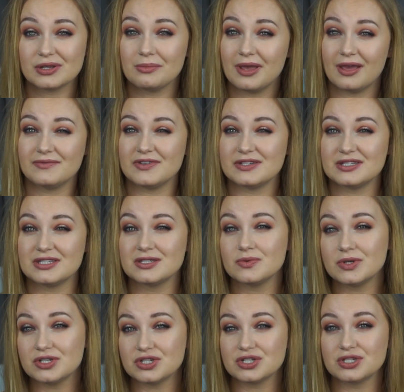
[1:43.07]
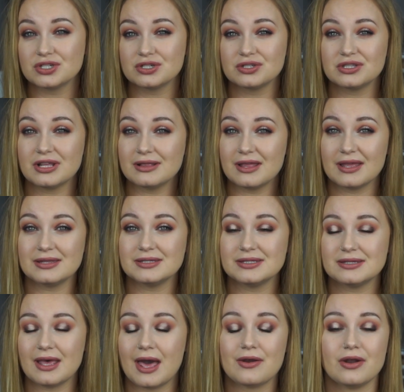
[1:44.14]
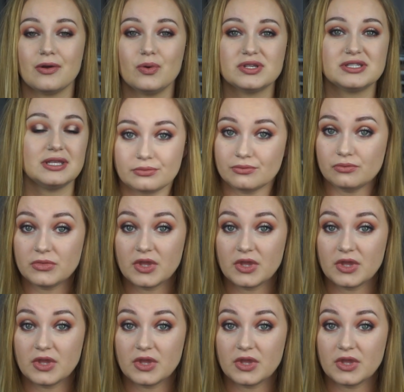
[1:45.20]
So I might have to switch the lens. I don't know. We'll see.